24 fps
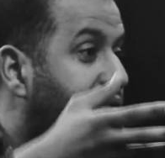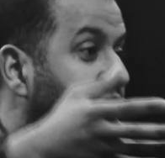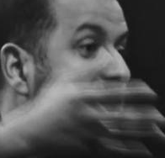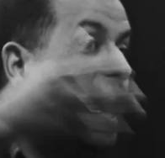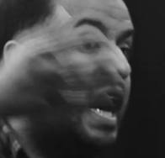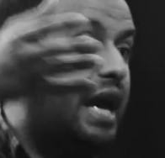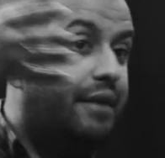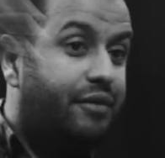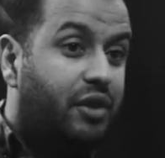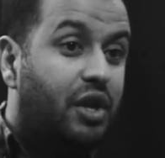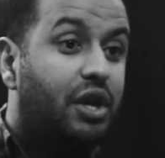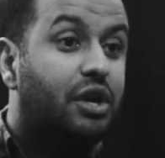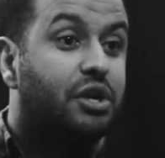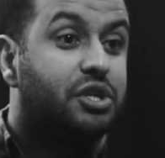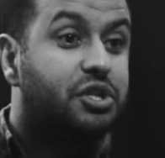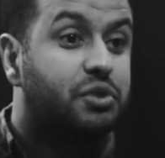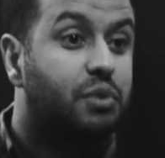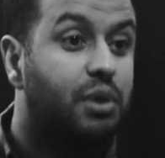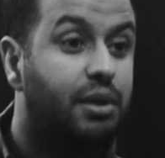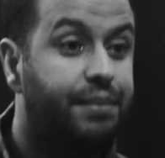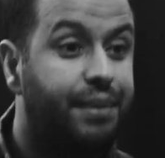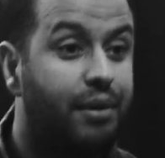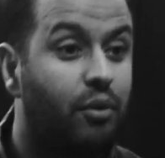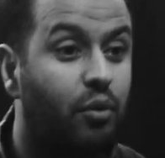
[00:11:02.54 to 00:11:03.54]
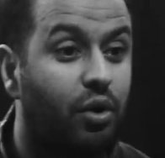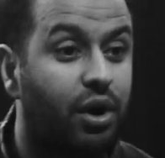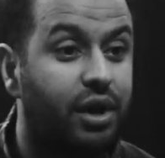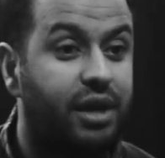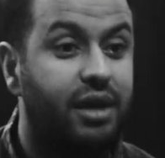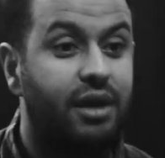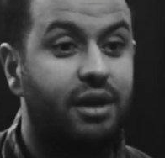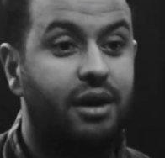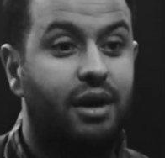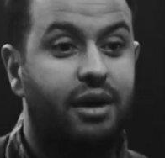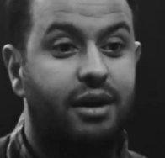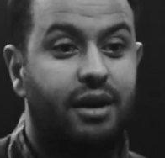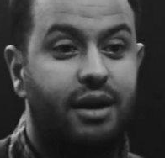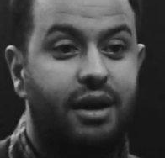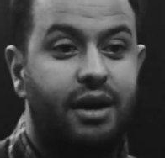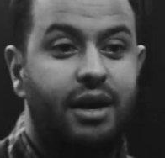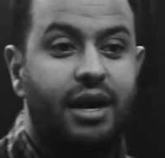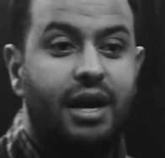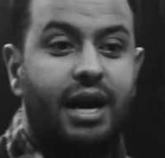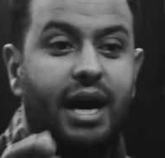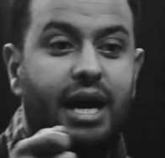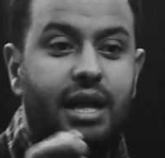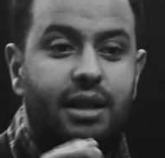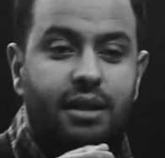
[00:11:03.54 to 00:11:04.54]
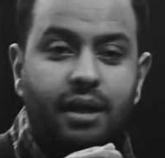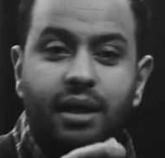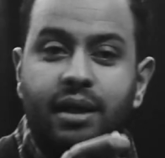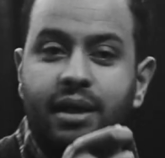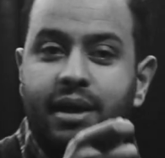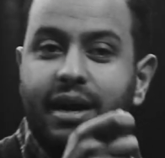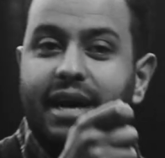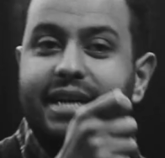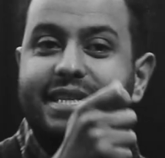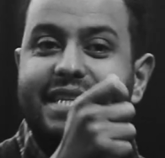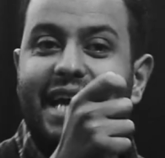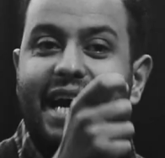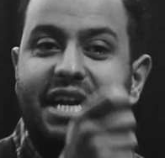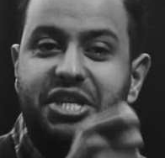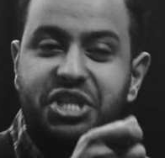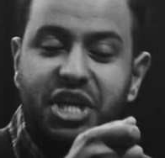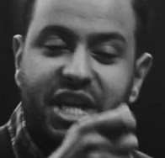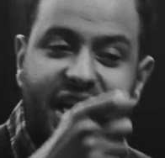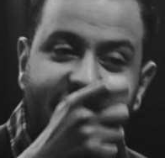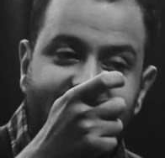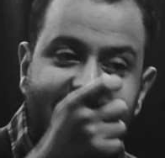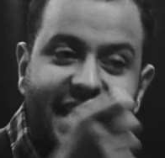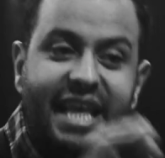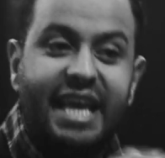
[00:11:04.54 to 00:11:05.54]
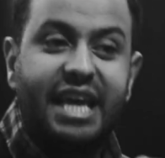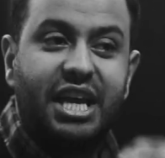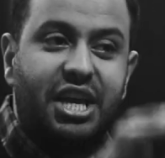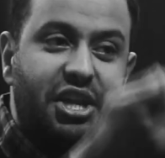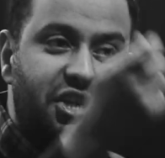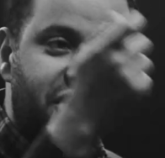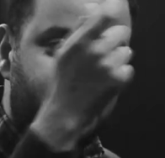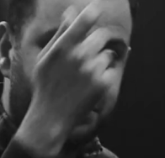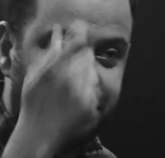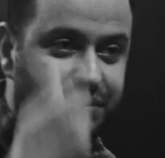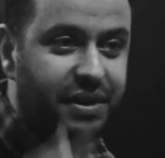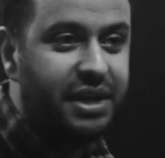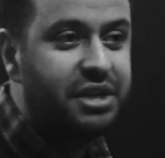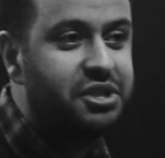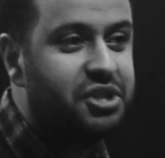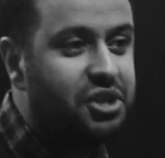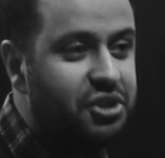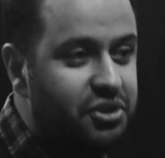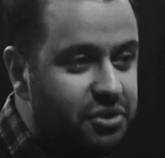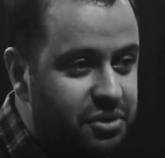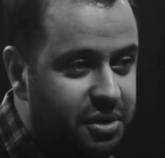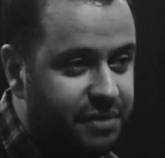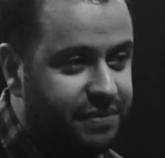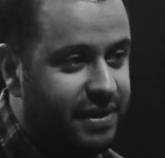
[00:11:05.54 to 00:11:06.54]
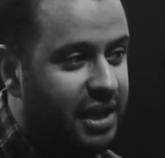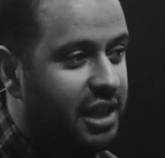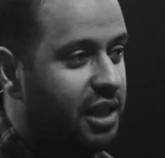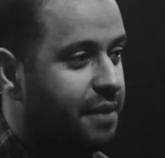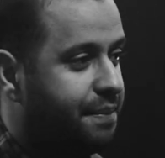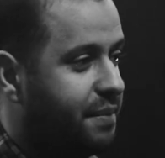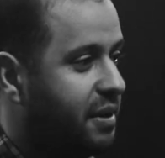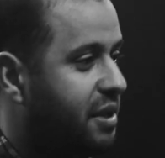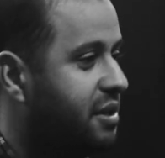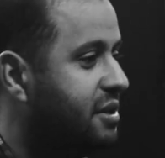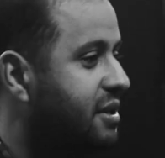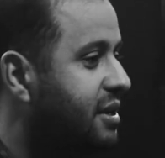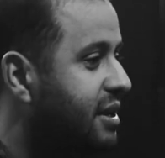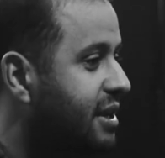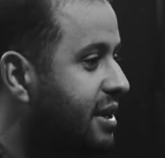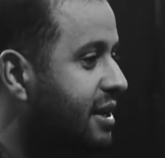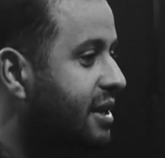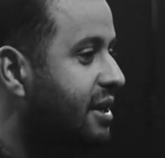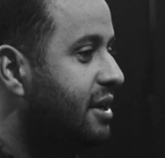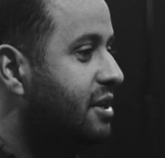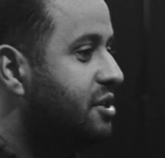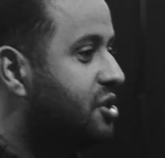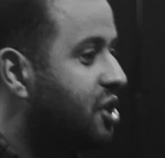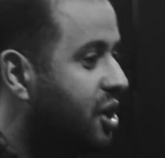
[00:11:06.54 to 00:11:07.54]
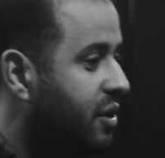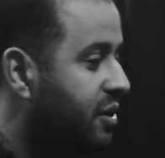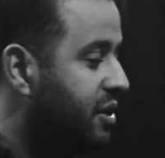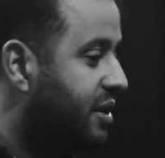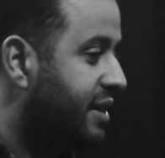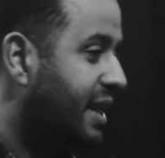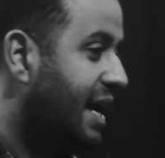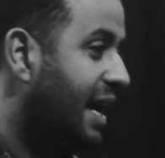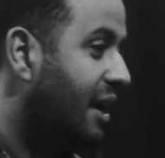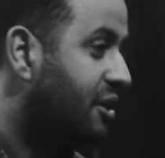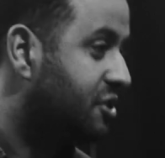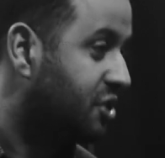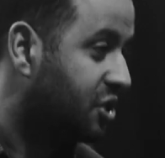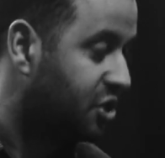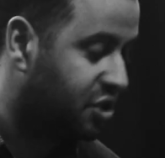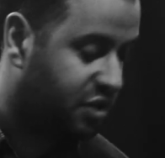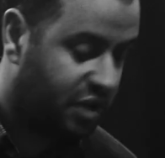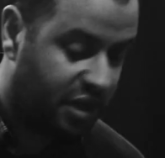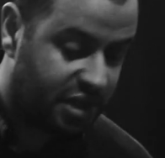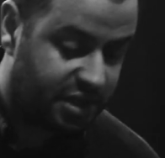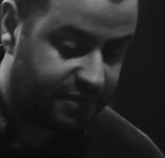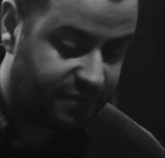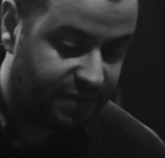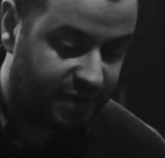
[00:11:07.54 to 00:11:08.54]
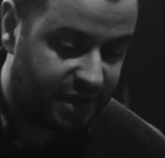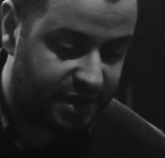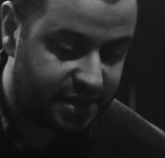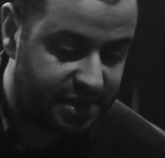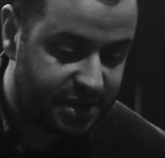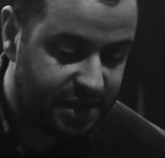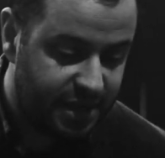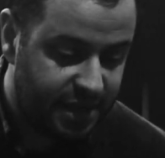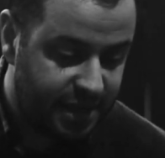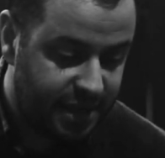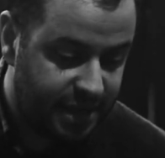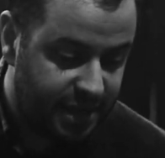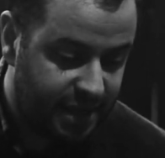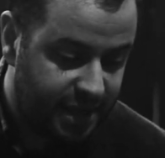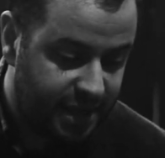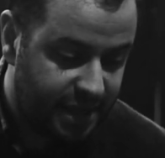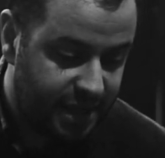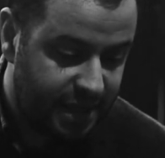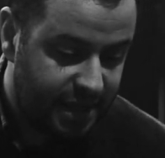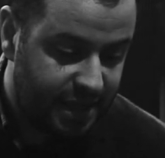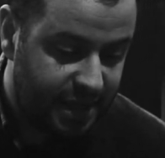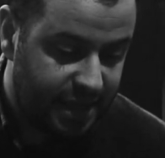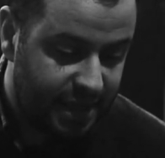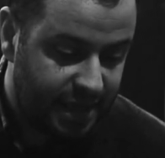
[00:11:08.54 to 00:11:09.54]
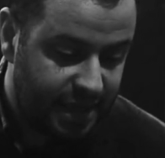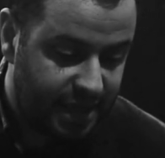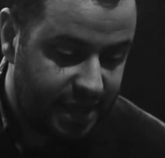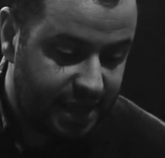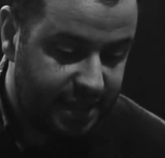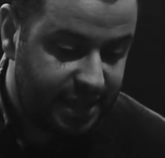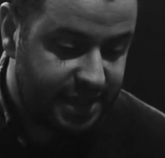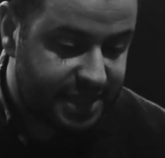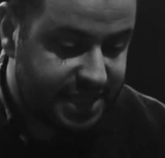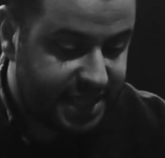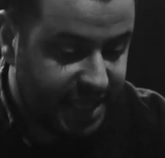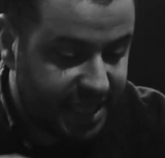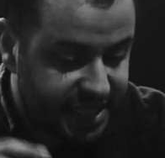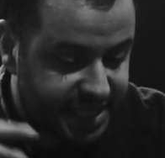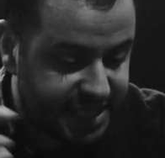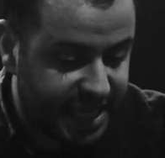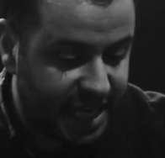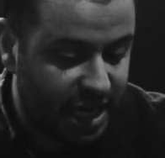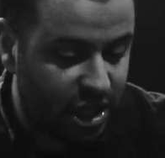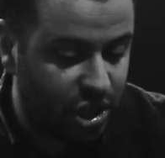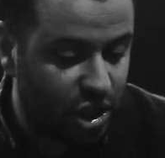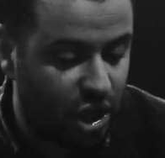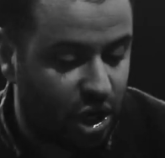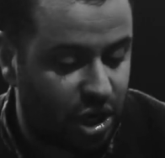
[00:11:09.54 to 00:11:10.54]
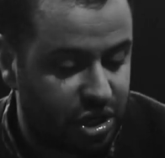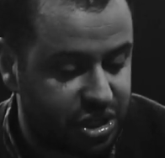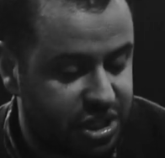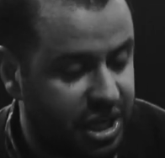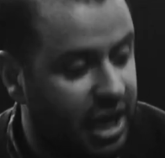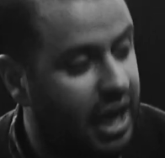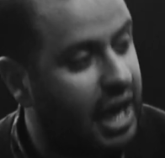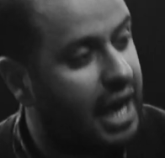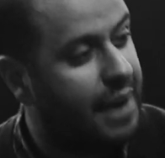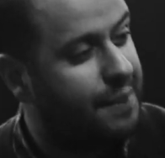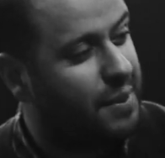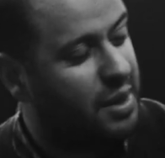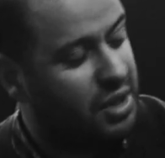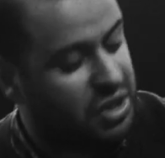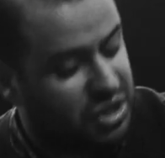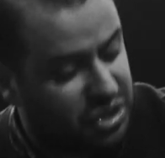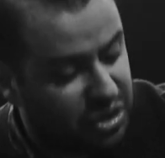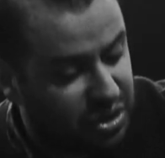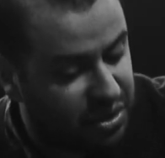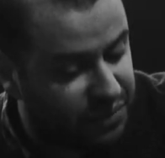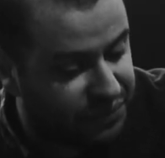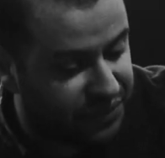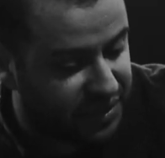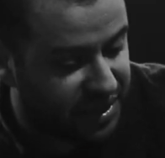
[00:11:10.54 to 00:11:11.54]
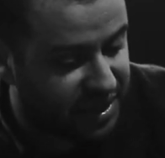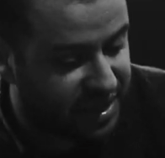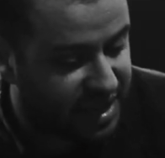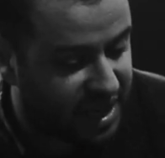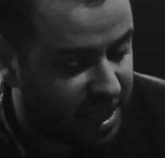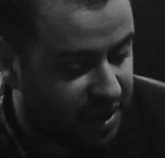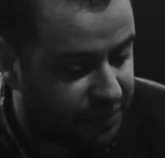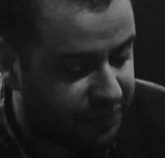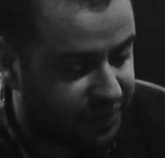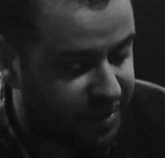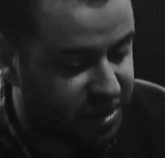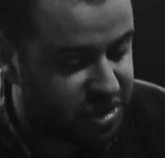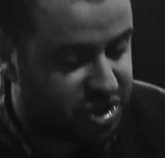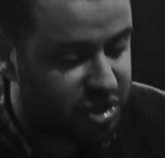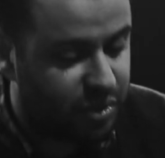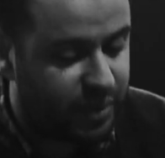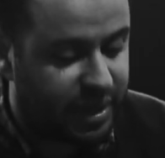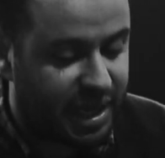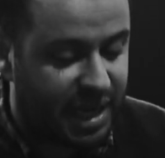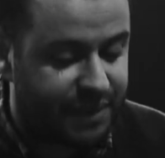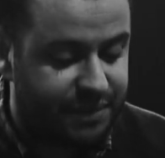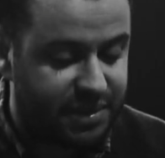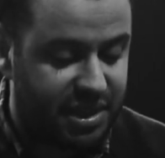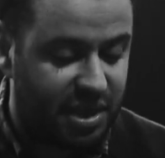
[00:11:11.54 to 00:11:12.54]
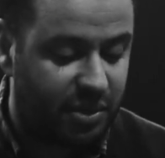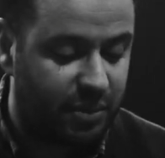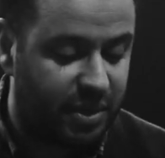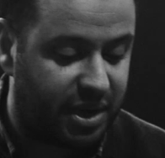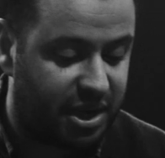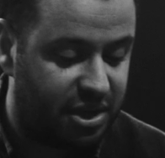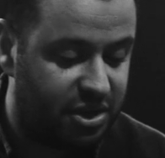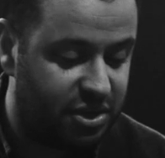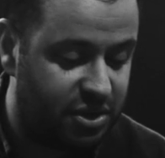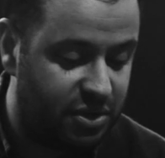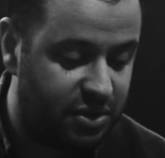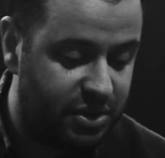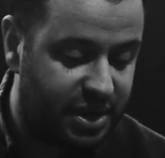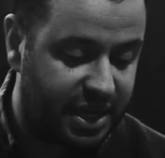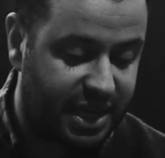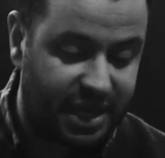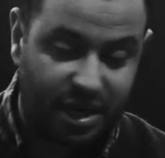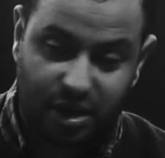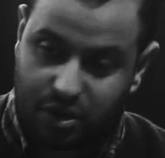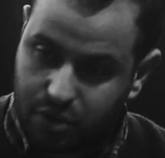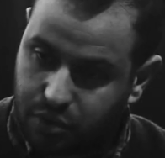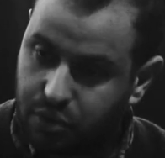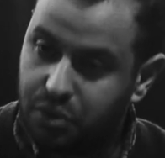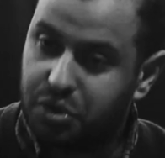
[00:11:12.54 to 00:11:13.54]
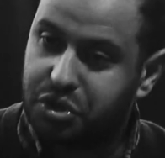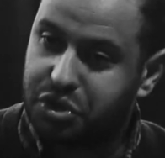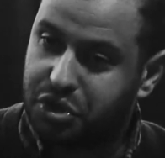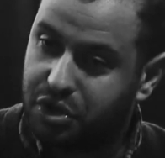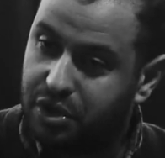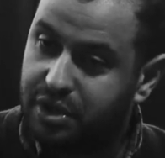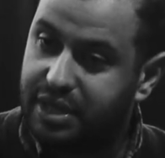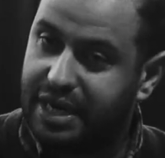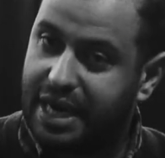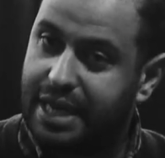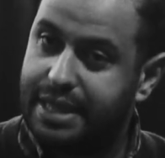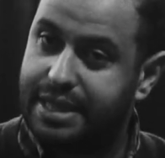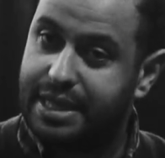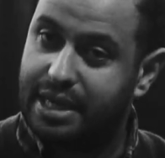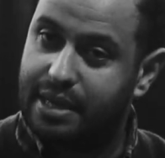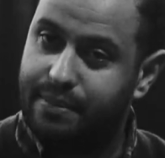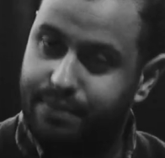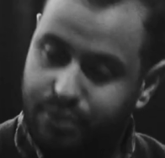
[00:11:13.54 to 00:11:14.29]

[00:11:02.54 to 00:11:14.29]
5 years, we'd be working on attaching a linkage fee to new development to go into the Housing Trust Fund. These things take a long time. Concerned Philadelphians doing everything we can do to get a crucial and, I think,